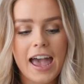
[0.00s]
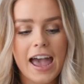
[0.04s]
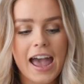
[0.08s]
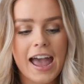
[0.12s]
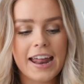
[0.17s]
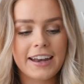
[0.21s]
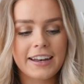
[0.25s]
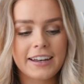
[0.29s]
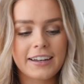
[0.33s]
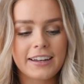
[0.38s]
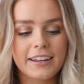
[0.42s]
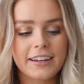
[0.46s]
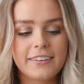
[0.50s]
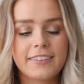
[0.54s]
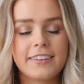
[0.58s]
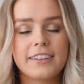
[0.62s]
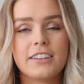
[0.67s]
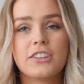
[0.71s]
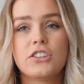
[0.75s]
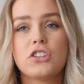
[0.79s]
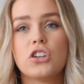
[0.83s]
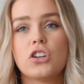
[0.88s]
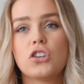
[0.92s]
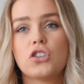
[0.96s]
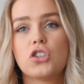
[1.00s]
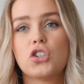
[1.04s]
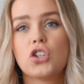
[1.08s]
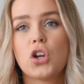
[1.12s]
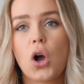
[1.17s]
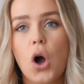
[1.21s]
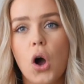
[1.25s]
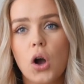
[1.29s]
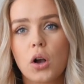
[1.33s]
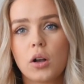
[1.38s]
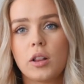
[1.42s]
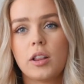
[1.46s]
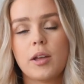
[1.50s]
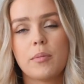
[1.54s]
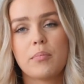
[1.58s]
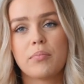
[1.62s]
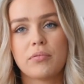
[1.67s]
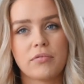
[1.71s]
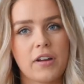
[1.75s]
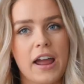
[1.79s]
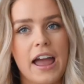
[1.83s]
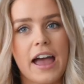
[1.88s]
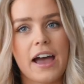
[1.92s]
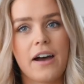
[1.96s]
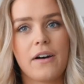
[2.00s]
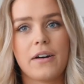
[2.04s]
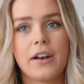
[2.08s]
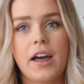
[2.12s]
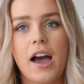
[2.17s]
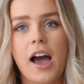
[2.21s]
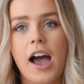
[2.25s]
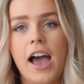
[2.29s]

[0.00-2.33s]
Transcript: and it is this chocolate brown.